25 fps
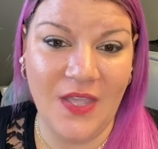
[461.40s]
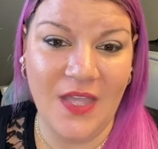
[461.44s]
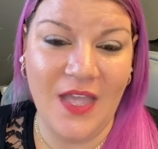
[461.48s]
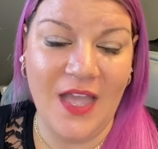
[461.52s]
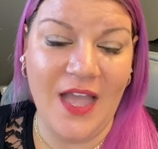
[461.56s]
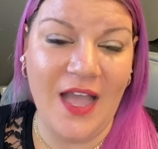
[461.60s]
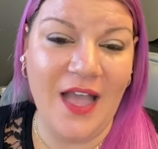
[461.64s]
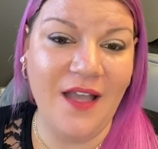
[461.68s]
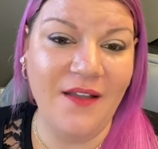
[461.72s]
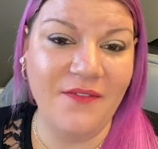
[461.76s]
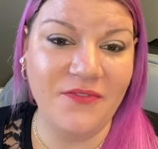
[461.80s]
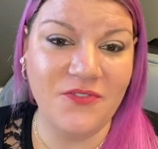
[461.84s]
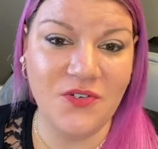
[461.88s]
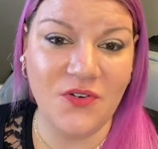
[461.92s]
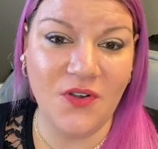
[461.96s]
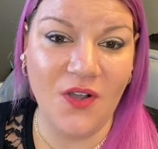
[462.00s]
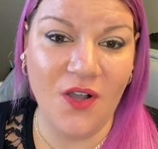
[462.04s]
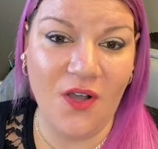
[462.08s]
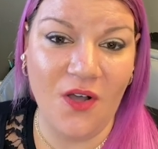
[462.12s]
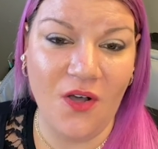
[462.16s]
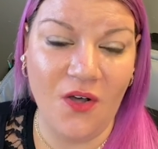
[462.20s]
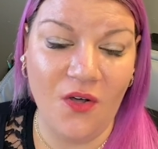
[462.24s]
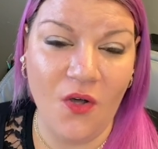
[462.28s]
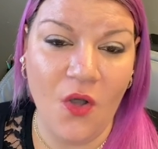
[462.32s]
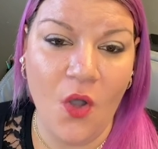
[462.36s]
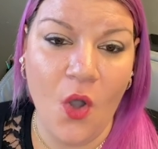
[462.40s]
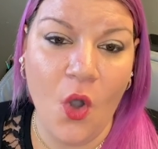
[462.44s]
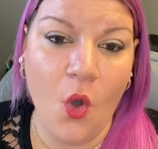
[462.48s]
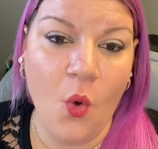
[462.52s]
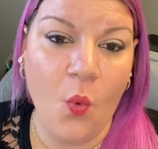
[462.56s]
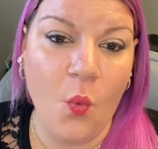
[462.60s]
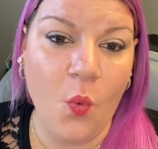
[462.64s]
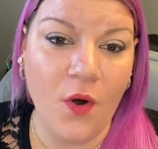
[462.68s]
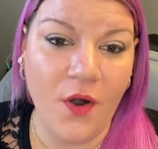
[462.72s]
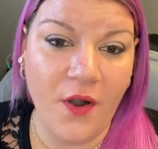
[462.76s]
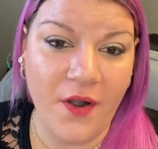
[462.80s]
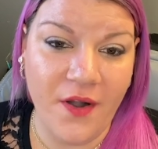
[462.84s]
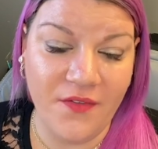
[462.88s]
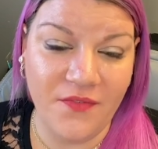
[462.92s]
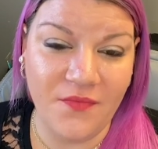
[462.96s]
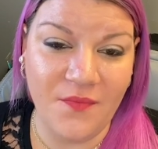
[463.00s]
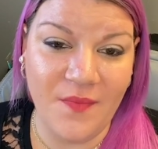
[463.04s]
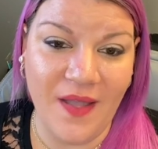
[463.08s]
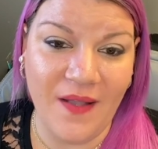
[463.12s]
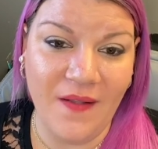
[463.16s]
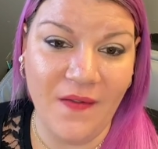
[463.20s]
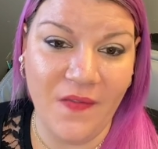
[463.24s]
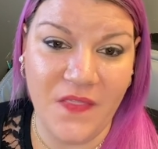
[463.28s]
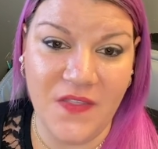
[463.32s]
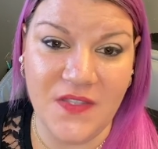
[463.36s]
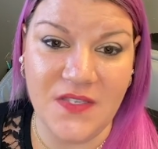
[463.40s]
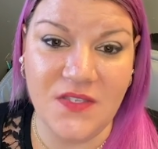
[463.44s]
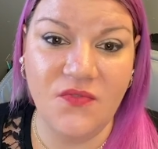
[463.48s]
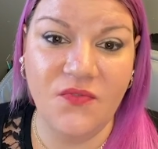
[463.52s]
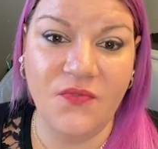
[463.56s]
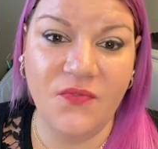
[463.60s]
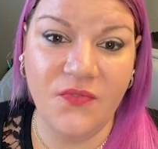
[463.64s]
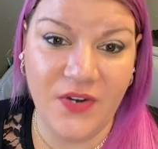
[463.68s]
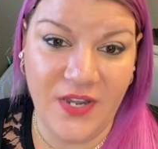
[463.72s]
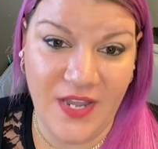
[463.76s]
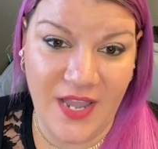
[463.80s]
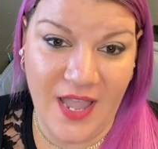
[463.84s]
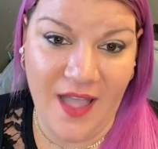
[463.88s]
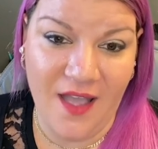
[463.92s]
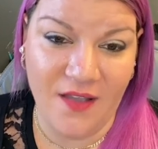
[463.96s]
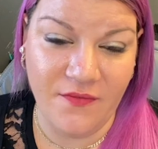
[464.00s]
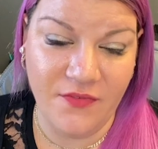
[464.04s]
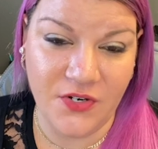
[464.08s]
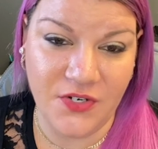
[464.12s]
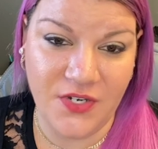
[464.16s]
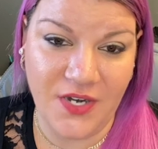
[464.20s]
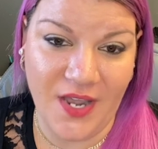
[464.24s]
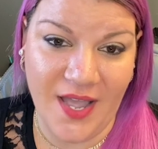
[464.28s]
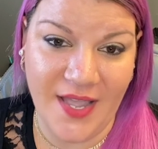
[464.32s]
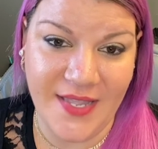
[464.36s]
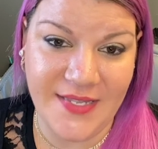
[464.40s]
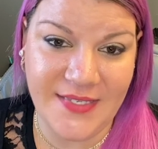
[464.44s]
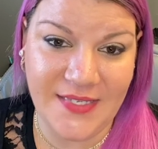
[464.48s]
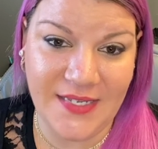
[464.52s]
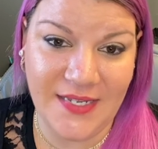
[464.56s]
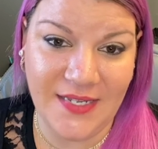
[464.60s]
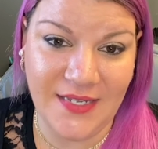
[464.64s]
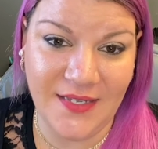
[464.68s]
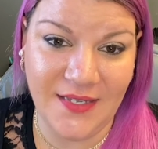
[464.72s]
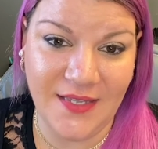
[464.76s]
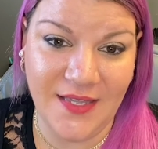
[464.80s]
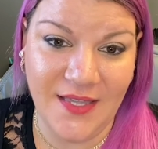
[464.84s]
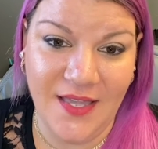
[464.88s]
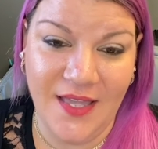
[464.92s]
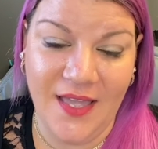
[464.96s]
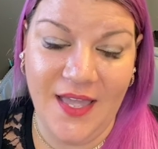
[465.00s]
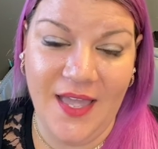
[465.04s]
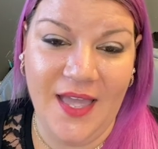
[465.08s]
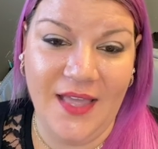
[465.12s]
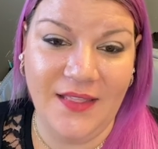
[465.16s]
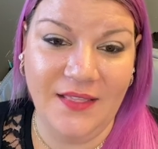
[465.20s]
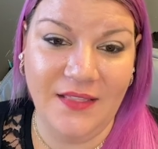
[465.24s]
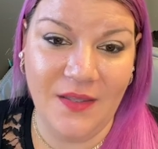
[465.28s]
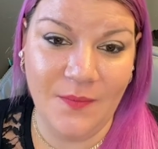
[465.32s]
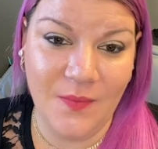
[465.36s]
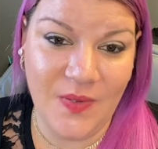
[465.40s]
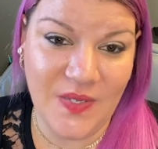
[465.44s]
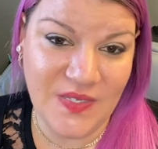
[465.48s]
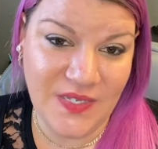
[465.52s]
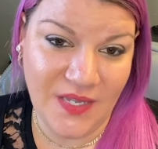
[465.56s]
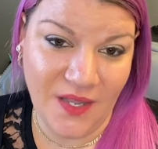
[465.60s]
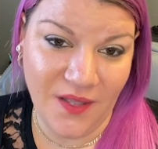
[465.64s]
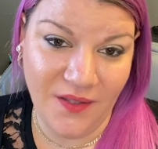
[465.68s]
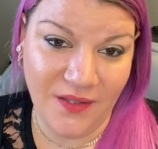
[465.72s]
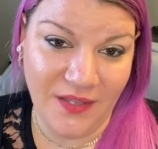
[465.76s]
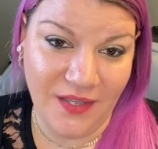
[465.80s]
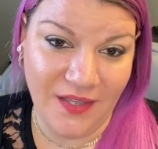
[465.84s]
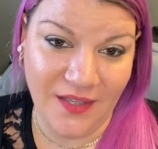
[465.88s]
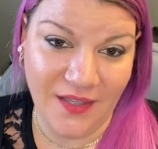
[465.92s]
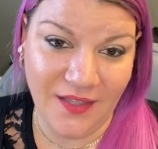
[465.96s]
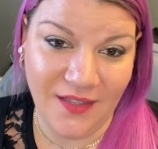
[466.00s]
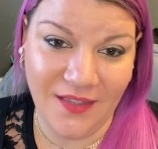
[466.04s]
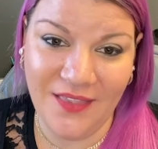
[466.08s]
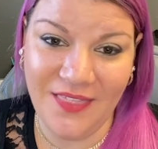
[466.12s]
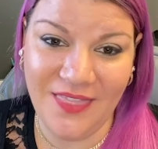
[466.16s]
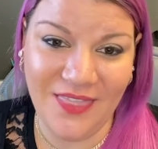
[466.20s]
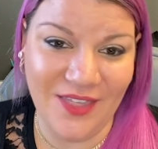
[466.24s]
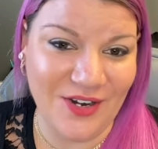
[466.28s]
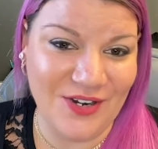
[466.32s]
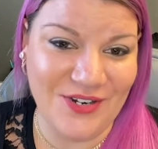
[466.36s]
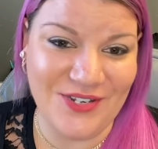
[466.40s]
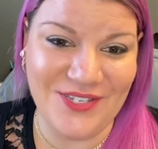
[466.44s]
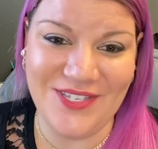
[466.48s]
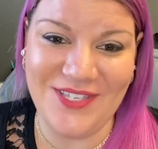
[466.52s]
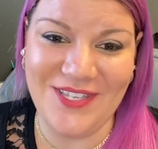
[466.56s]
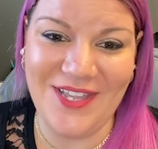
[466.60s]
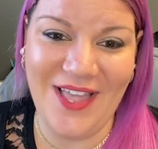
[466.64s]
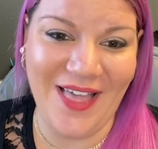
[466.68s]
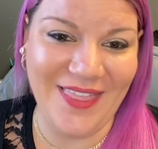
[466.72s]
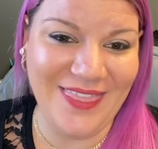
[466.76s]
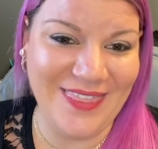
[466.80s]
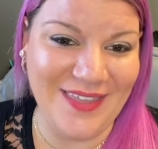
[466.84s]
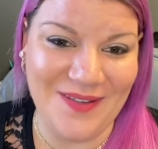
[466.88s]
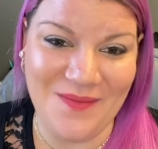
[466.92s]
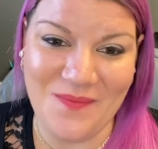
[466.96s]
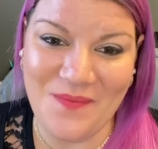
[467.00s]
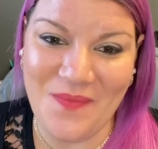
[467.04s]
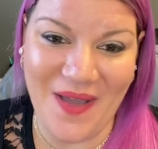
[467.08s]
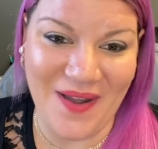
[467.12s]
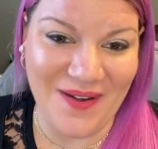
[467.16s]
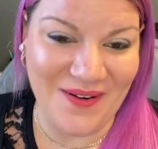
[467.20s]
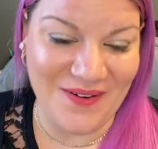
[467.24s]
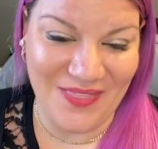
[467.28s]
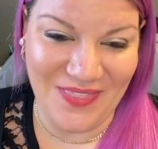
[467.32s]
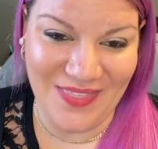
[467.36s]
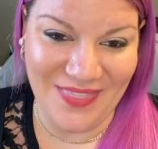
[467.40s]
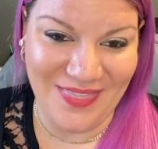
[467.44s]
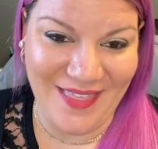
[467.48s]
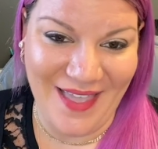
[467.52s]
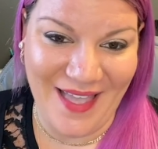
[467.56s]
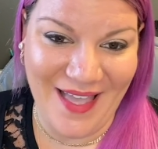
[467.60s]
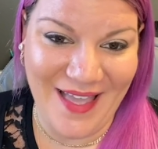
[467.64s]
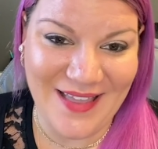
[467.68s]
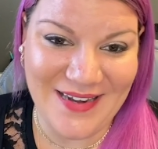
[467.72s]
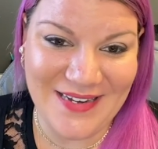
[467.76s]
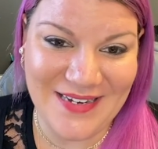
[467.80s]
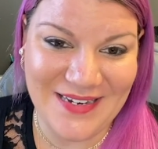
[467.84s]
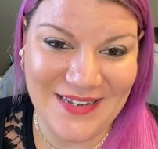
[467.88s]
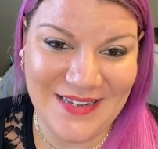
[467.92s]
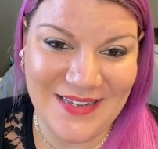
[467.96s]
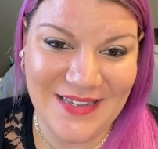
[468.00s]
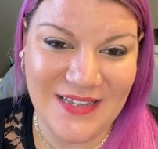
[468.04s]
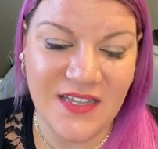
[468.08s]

After all, word of mouth is free advertising. And let me tell you, there's nothing better than that.